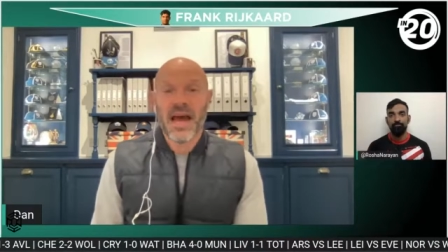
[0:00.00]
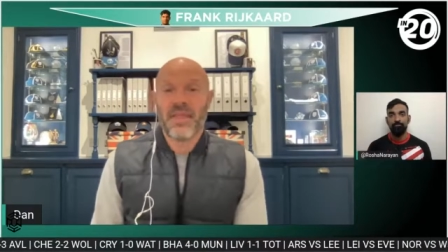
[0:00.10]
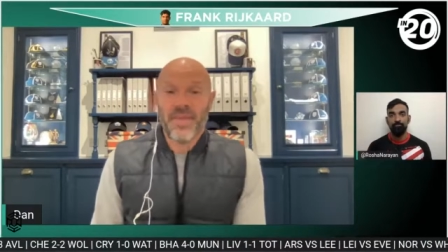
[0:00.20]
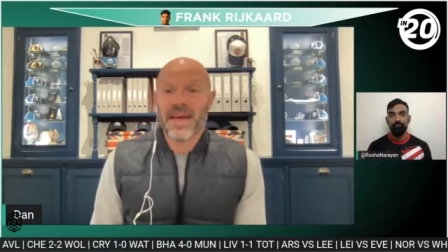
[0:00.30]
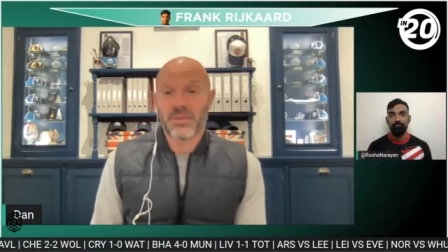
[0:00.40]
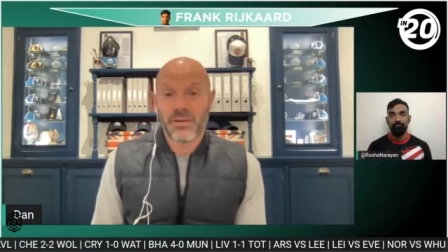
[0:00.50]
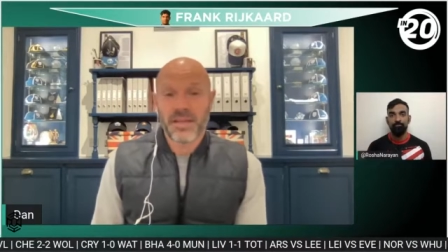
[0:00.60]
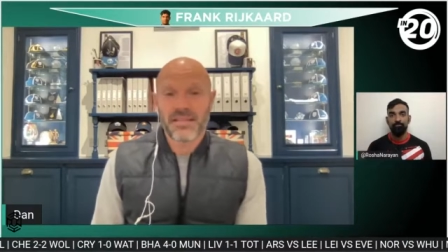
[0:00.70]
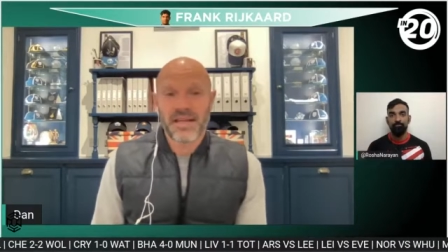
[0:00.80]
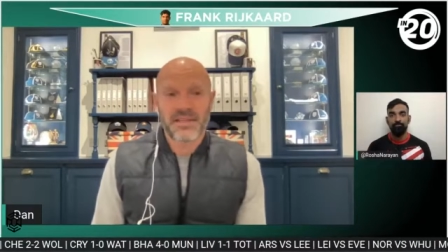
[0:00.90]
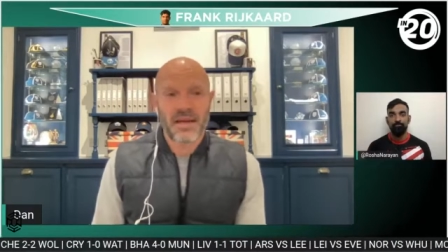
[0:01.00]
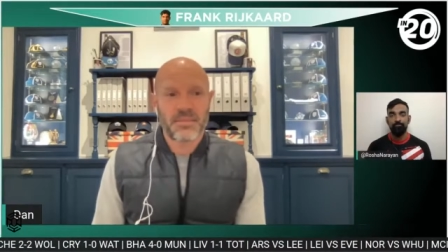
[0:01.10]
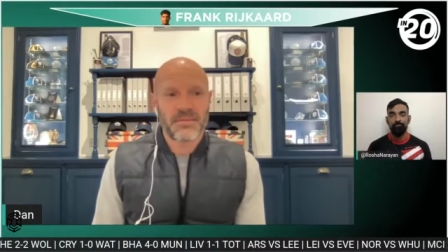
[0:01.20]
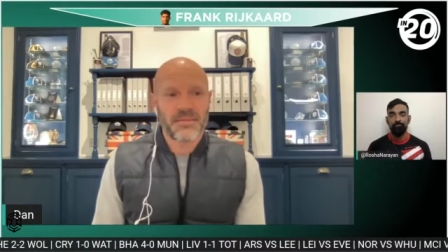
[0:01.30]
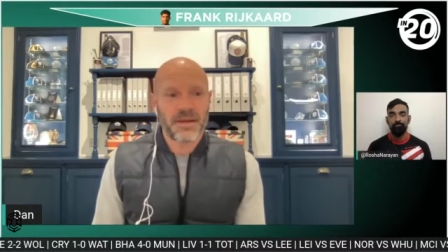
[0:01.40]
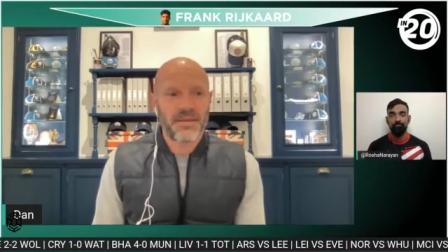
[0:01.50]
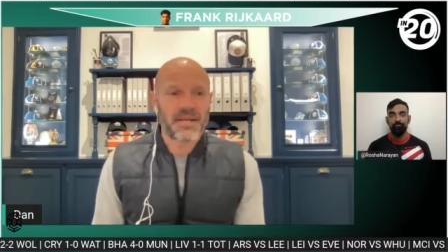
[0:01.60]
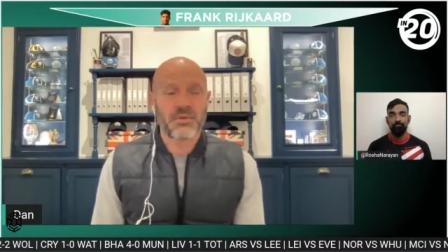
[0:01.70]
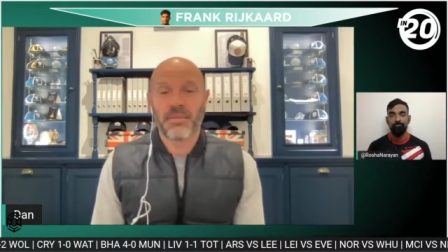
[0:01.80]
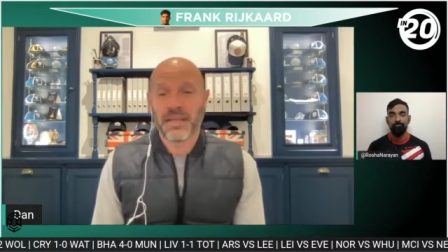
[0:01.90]
And that's what they set up. And
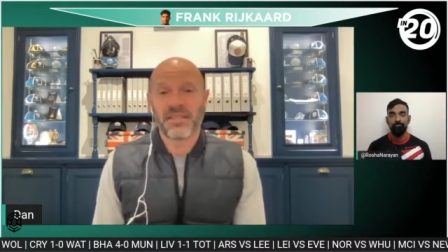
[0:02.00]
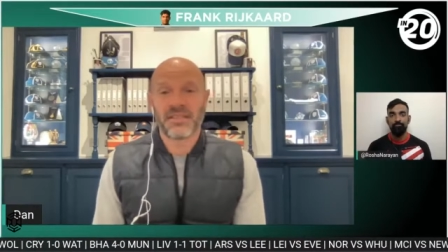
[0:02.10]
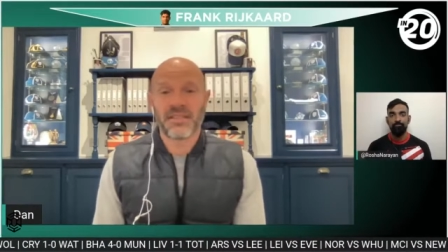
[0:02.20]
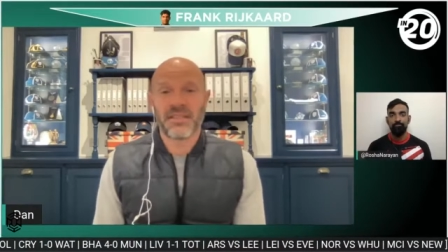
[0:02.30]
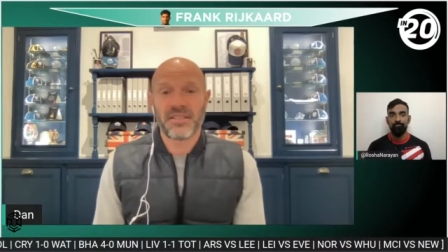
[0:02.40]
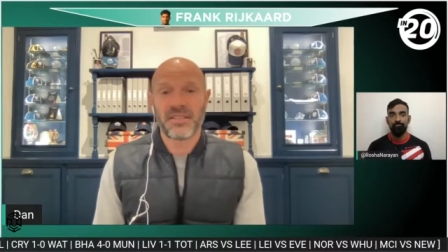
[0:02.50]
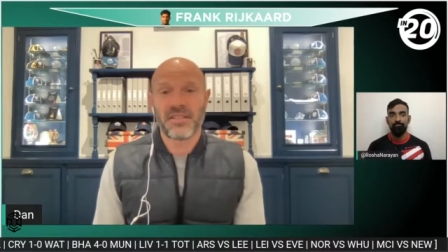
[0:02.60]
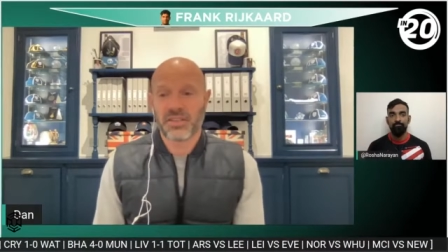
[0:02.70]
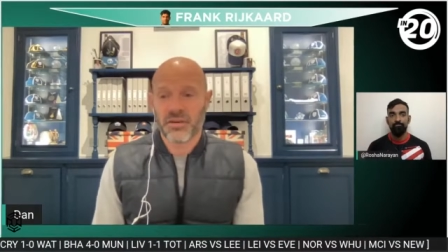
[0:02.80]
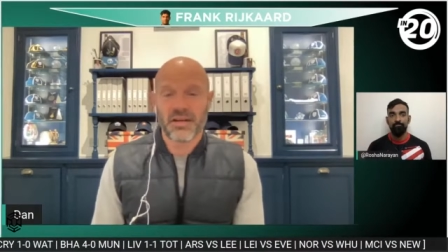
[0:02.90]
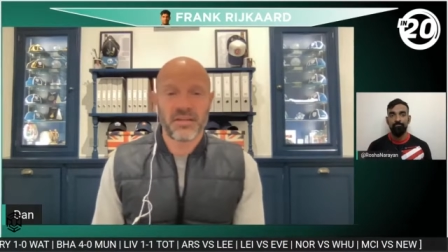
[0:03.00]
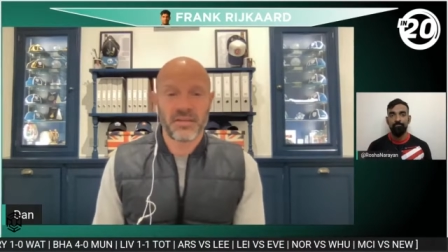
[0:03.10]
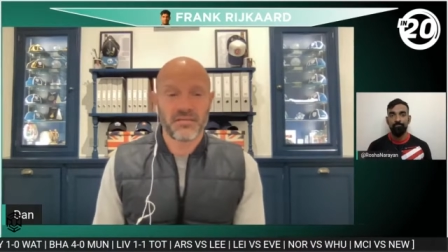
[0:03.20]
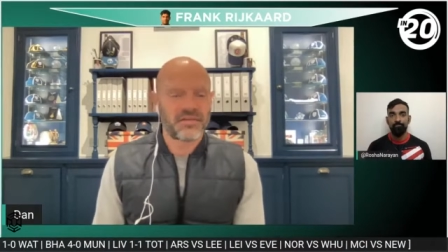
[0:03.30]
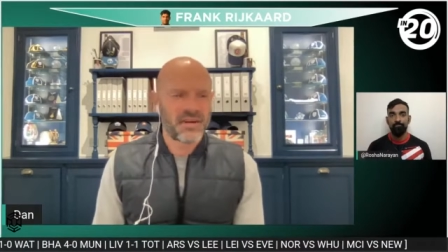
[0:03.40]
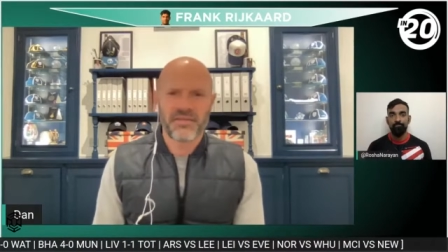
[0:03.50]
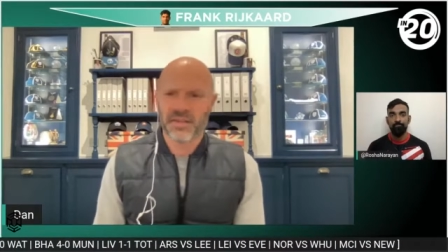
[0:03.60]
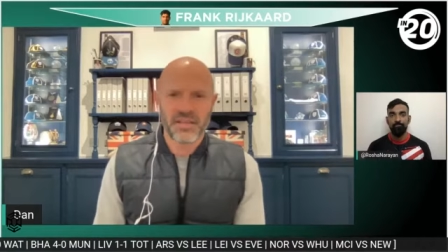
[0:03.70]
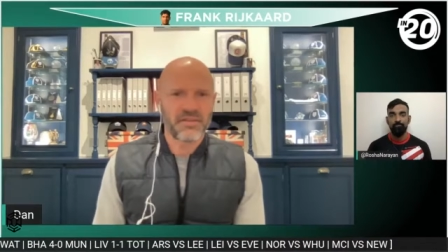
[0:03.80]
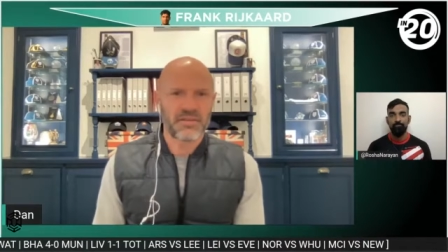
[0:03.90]
that's what Manchester City are trying to do. It's very, very
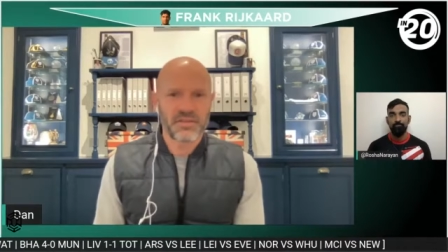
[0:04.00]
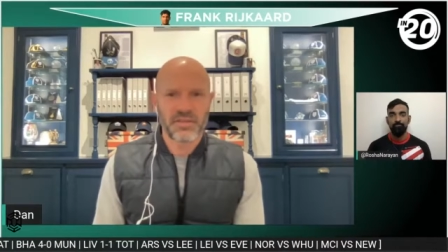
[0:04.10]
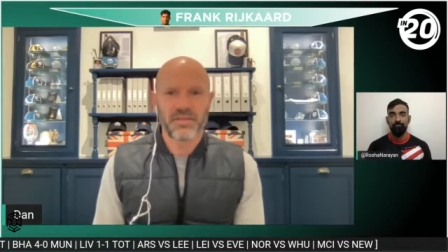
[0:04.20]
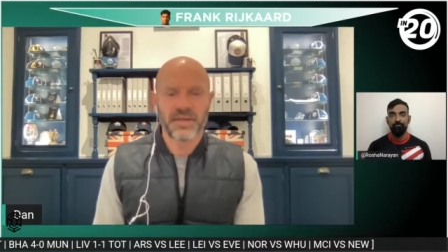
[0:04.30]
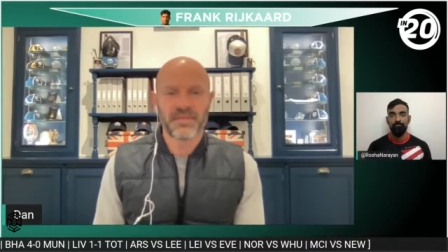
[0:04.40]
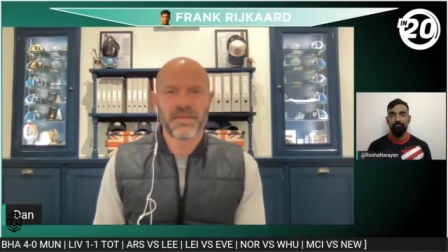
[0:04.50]
difficult to do it,